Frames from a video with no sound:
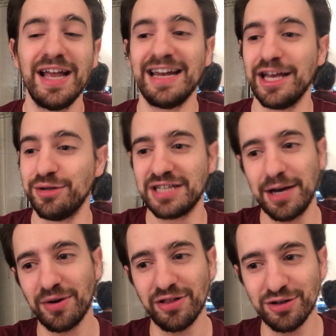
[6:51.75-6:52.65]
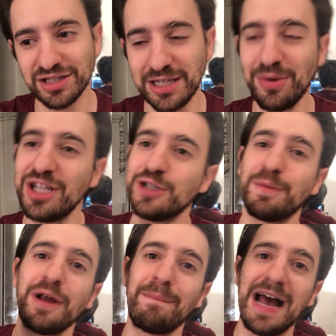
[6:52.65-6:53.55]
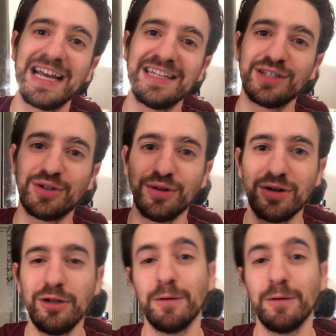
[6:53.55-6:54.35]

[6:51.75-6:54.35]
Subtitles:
Now you take one of those keywords, you put it back into Google,